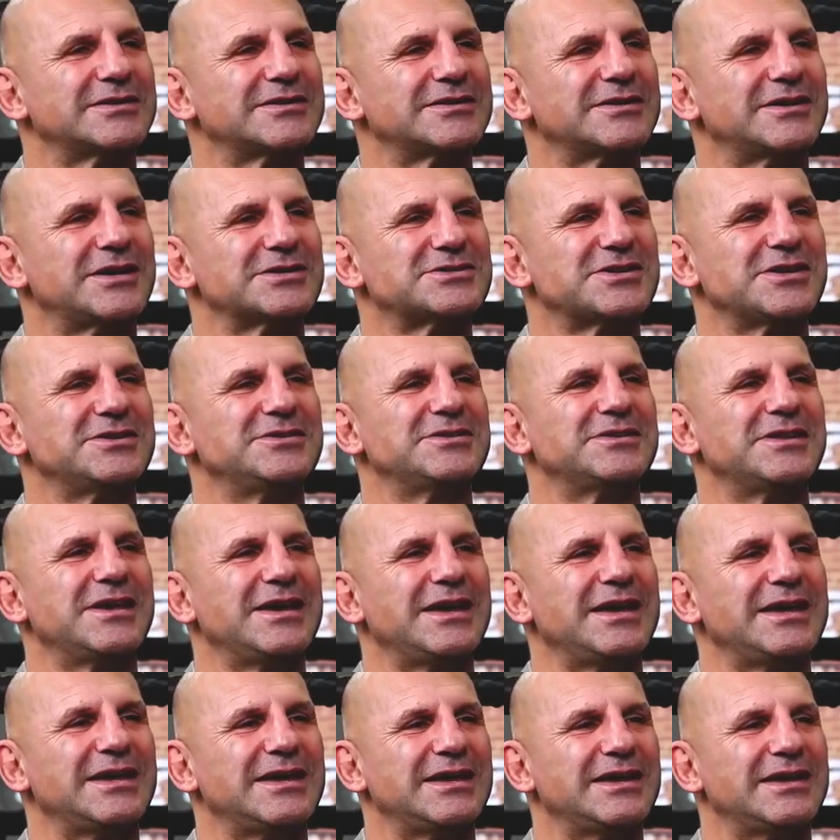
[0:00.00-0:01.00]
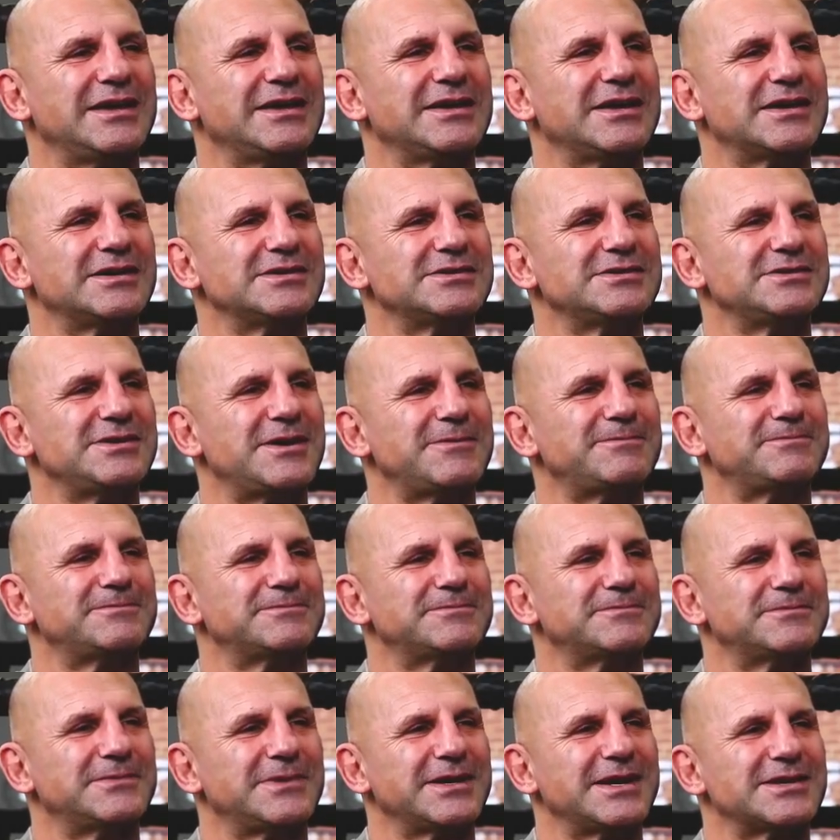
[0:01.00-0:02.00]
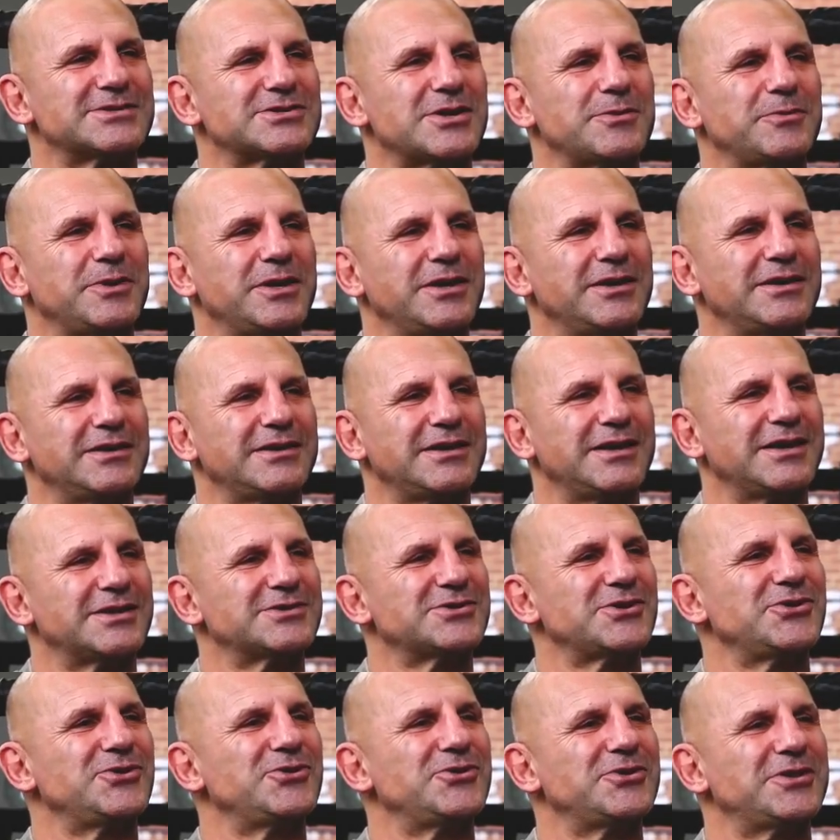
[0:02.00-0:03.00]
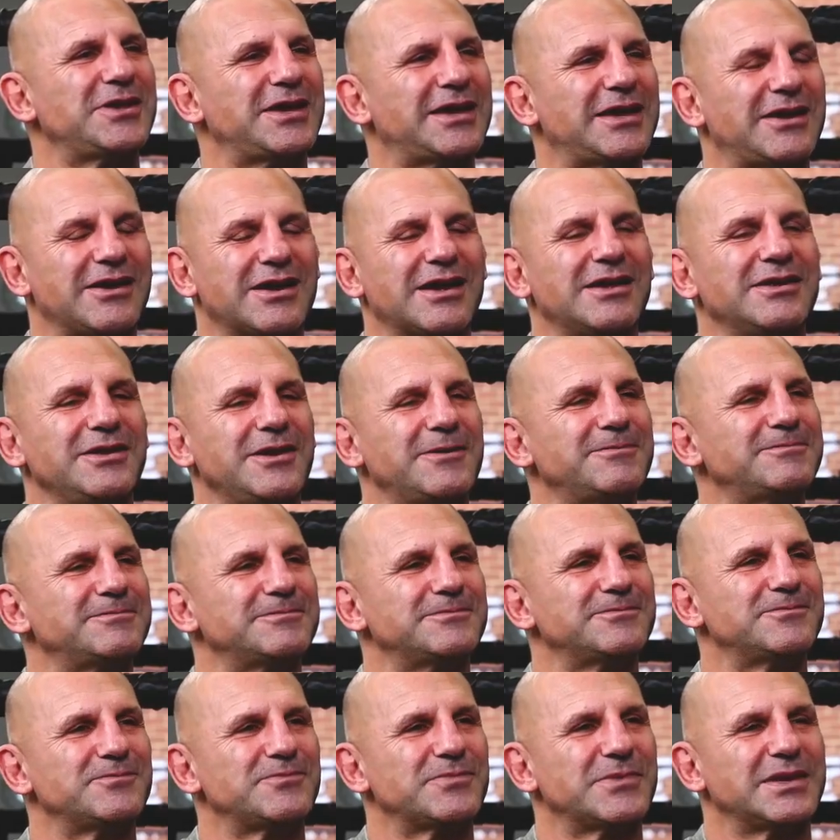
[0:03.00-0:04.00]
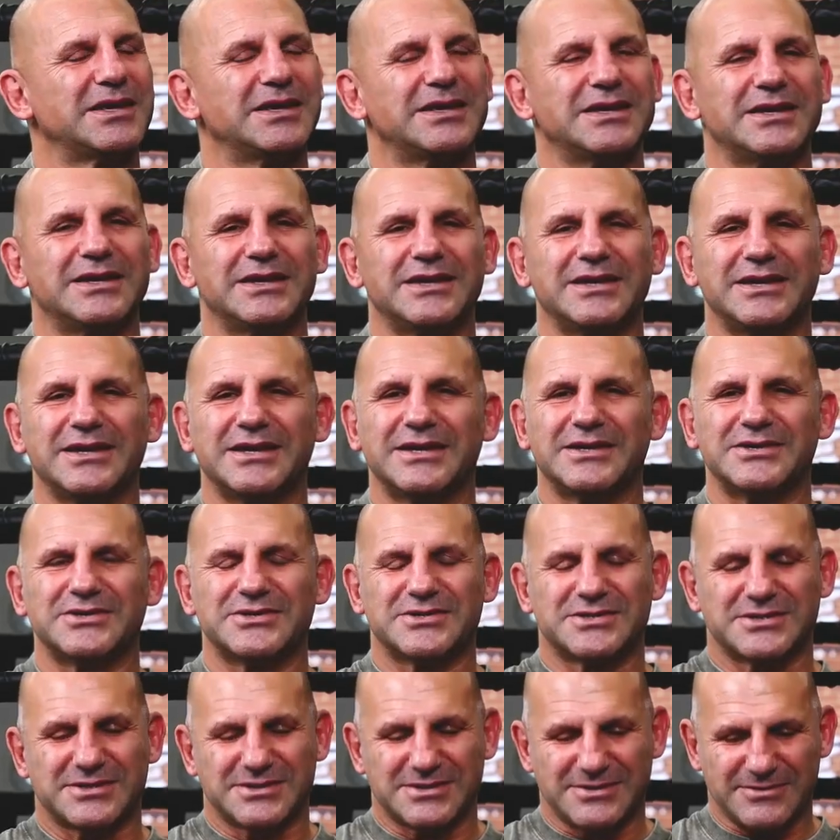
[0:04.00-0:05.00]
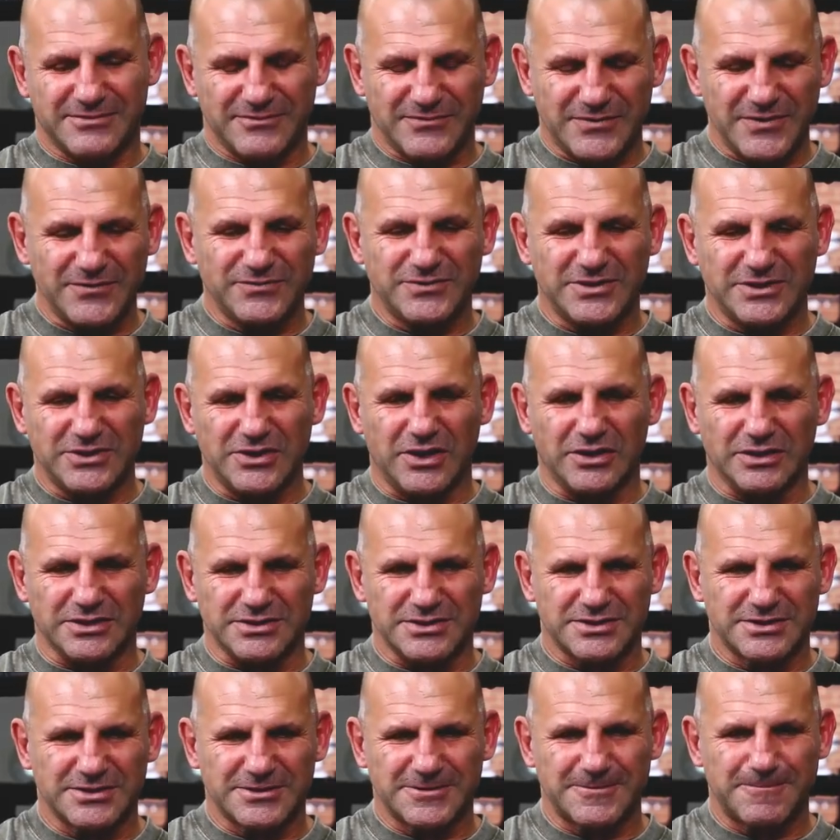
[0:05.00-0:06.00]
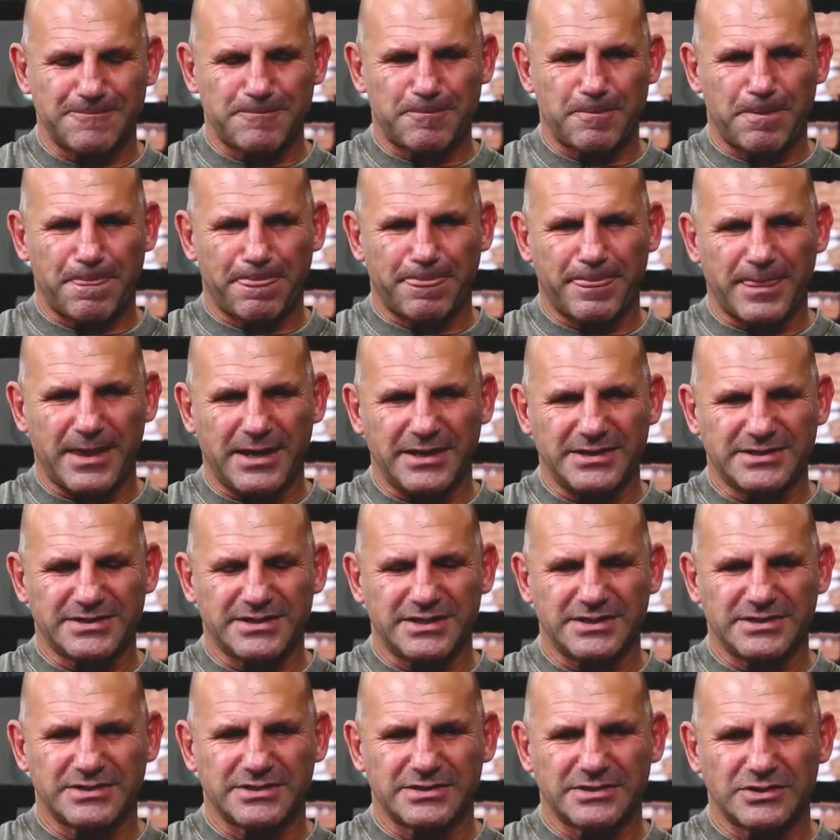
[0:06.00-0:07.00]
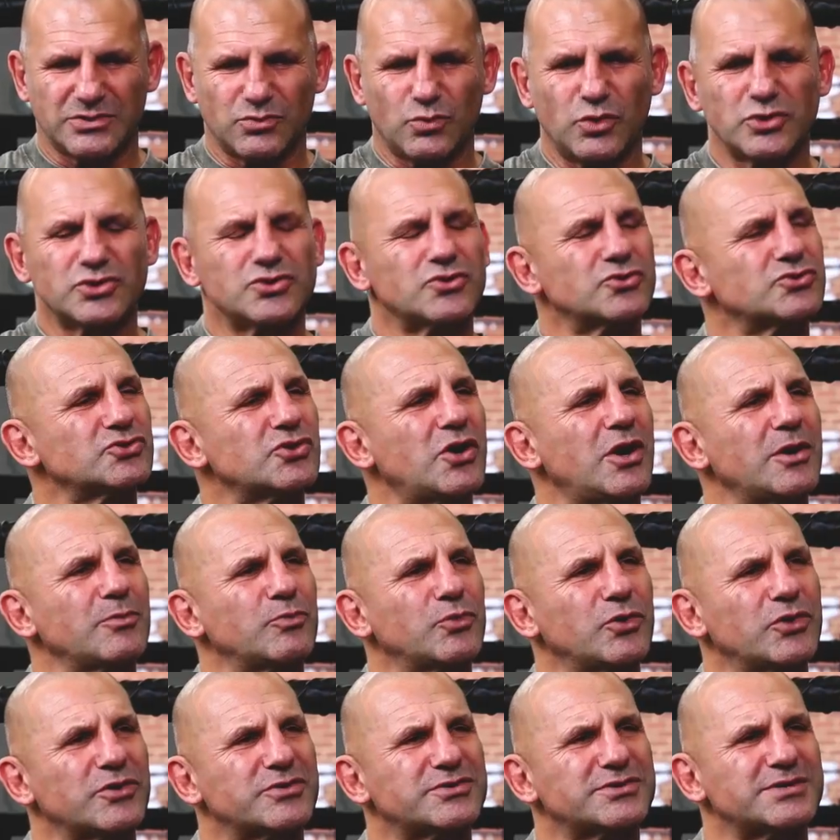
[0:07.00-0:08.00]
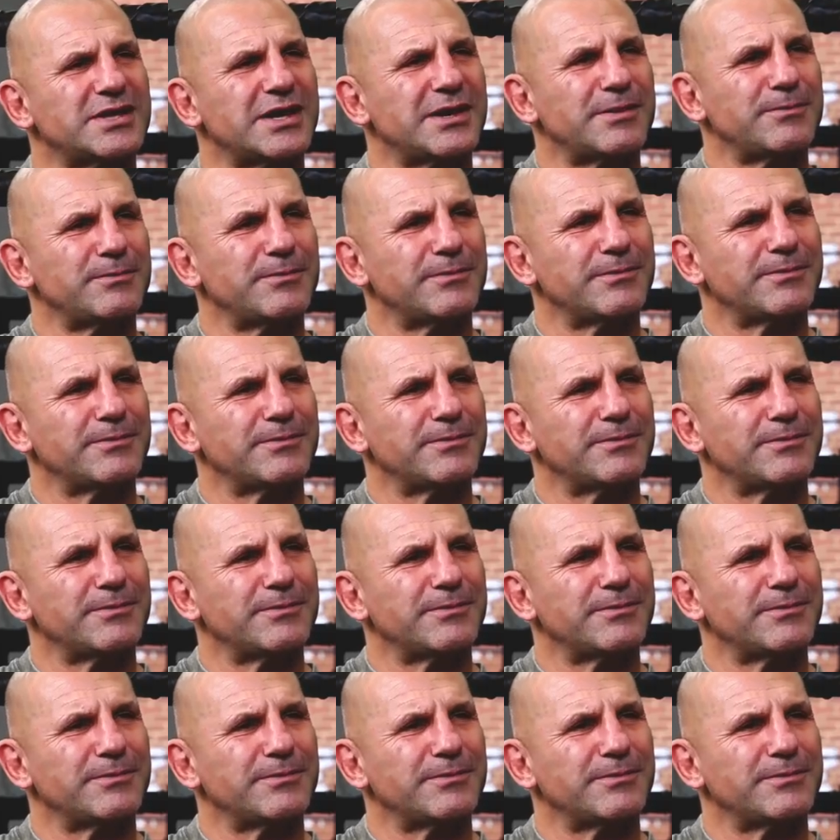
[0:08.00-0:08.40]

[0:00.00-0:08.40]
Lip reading: I said, you there? He goes, yep. He goes, I'm here. He goes, are you there? I go, yep. He goes, $50. He says, what's your time worth, Sam?